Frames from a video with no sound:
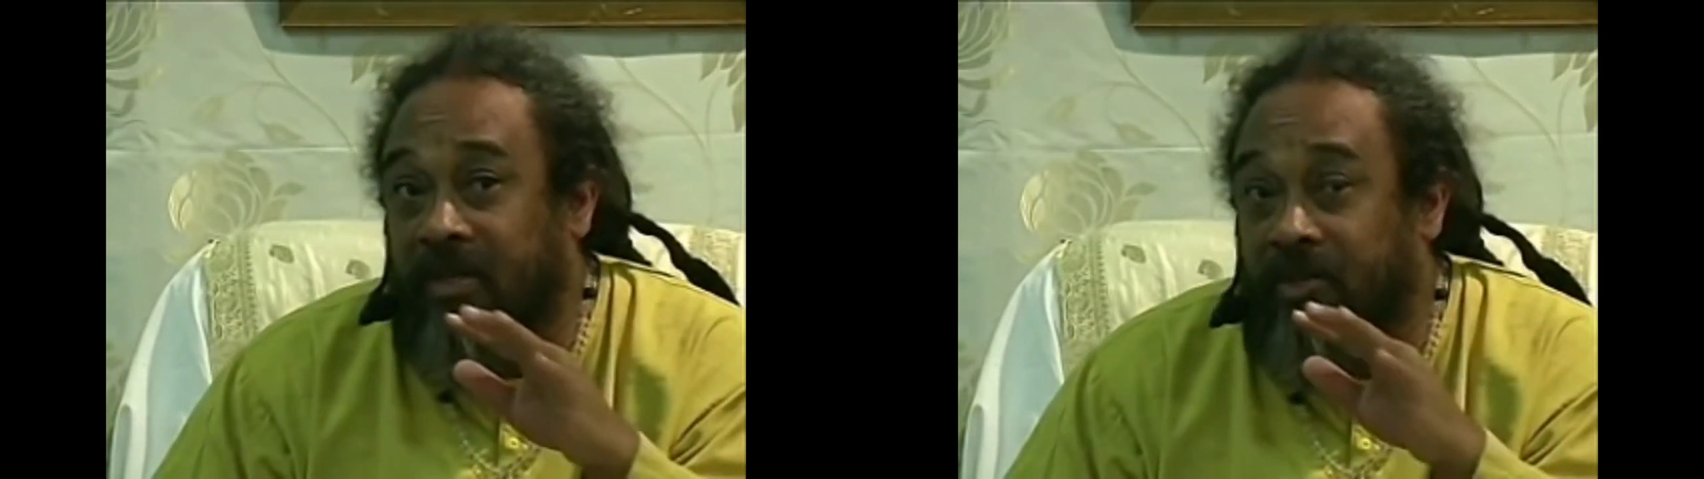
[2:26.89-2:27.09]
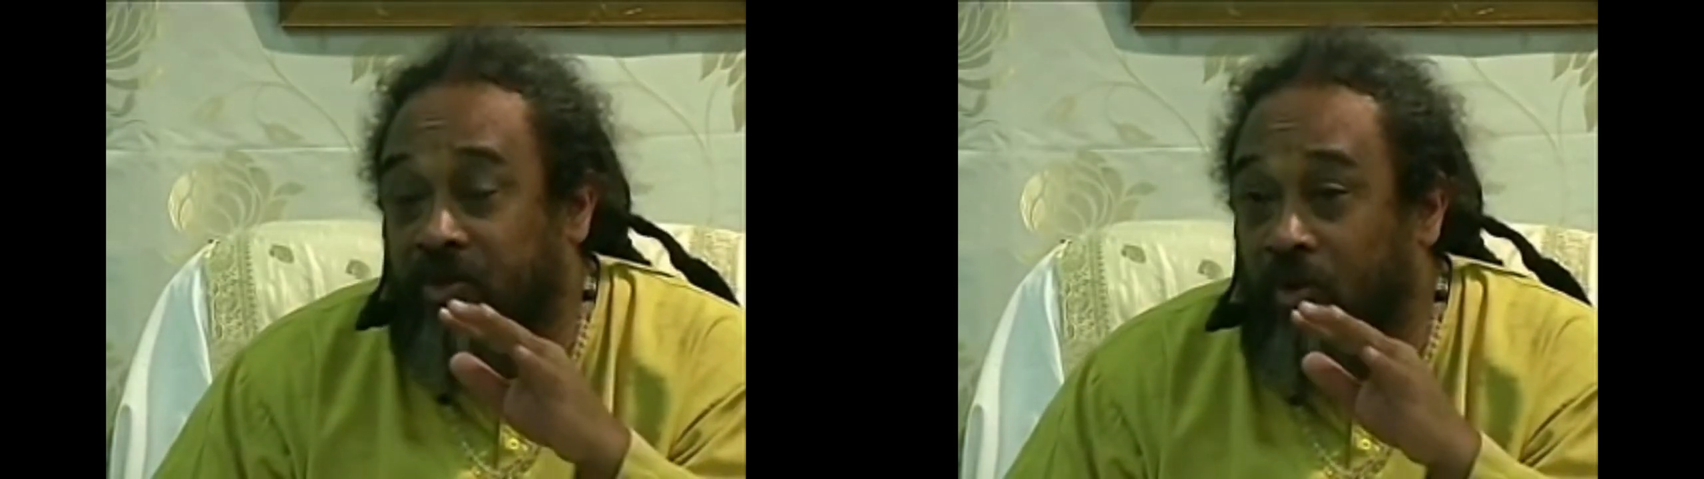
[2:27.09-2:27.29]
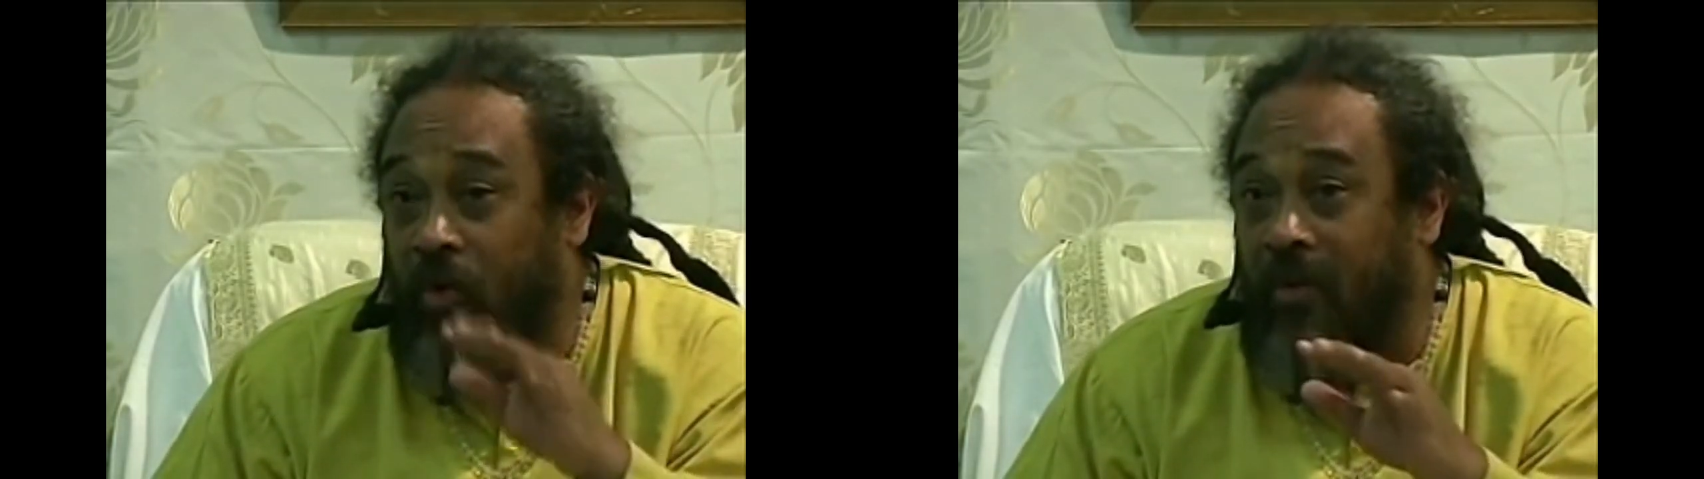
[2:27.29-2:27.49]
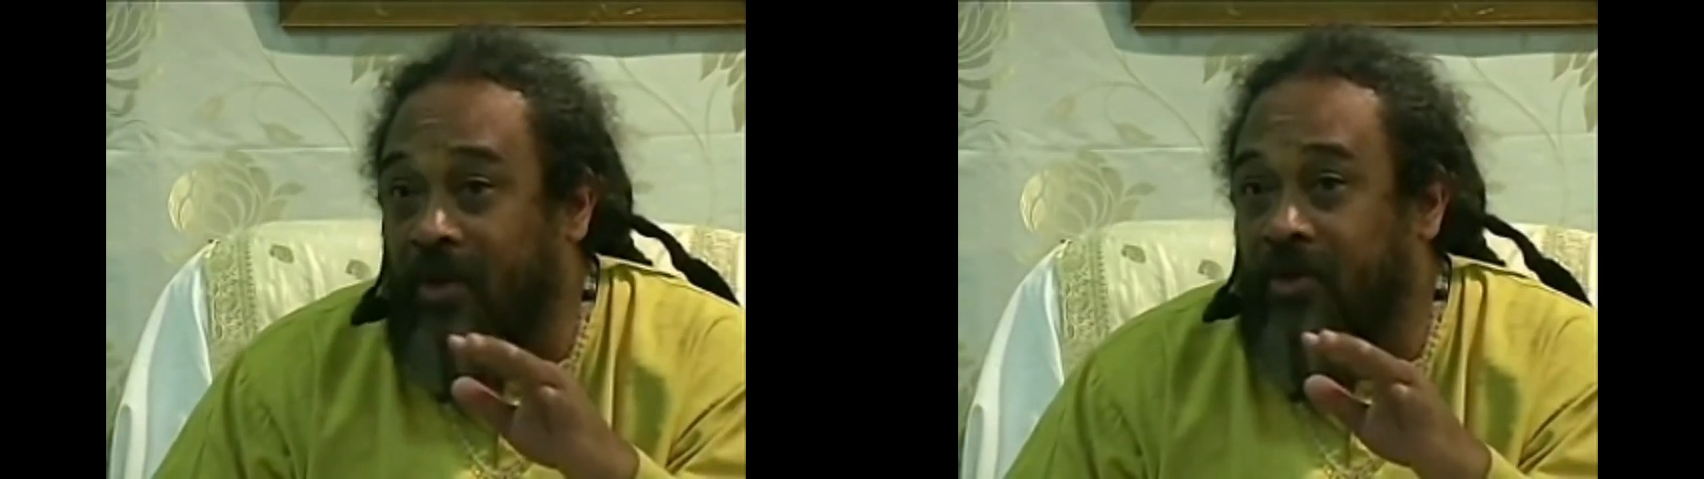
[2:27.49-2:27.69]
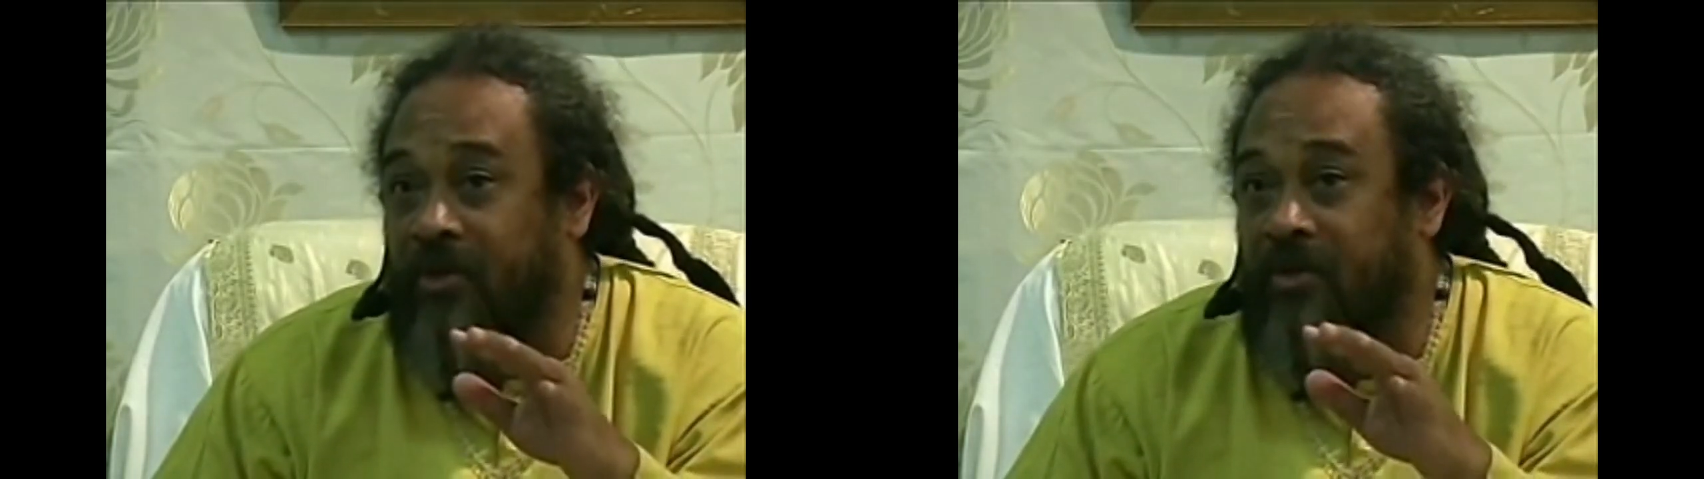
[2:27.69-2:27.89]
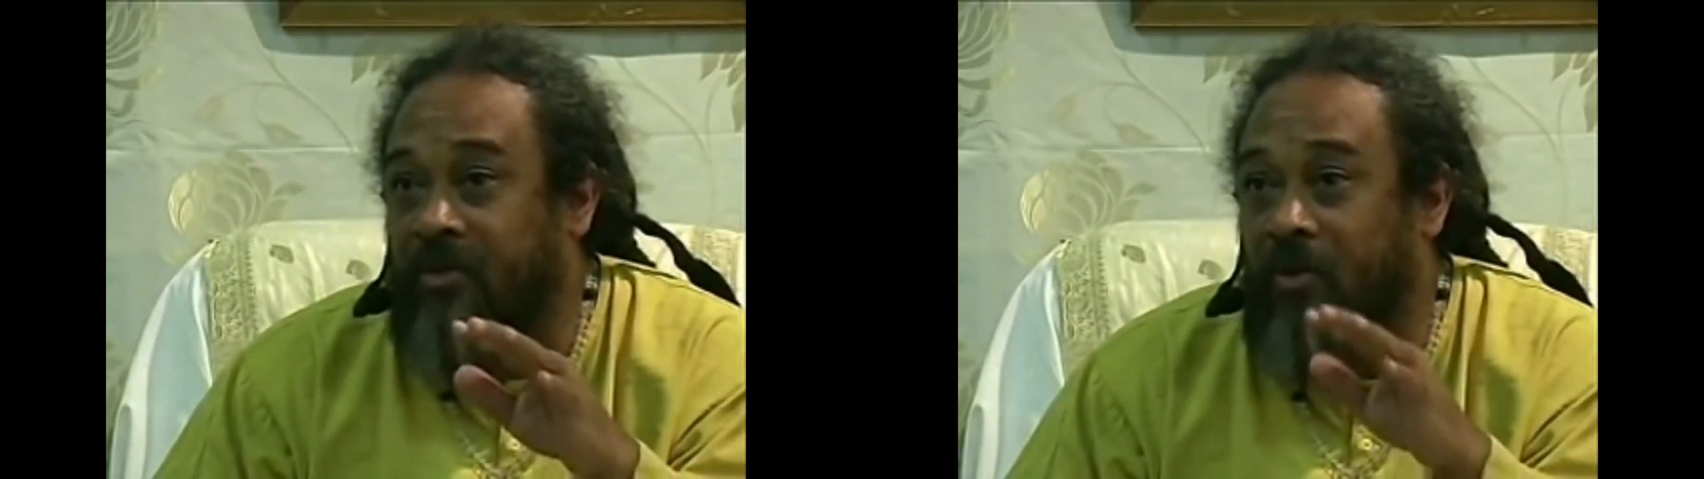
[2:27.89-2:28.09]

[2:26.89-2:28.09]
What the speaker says: it's so much,